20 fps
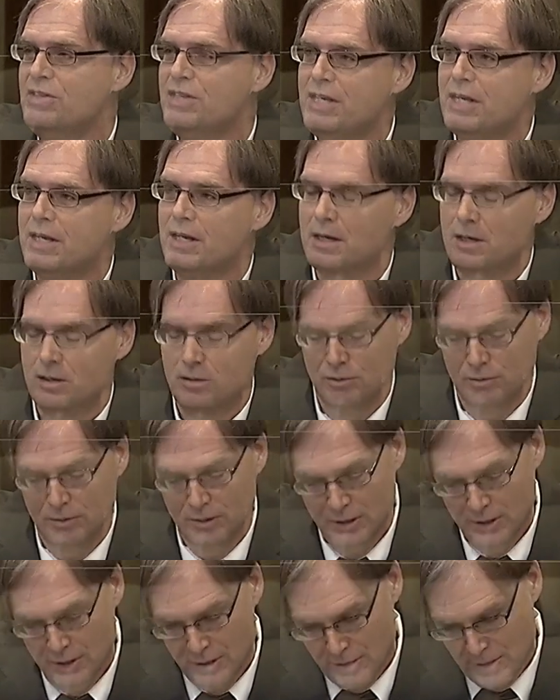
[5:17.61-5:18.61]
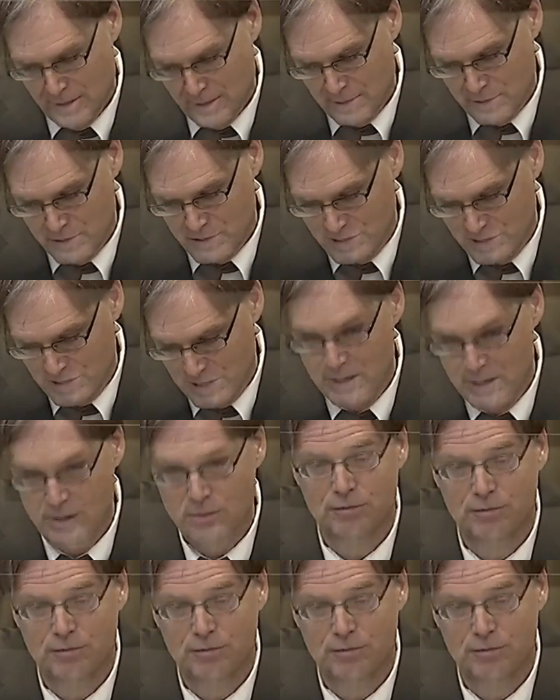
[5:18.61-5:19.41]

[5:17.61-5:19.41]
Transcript: Well, they have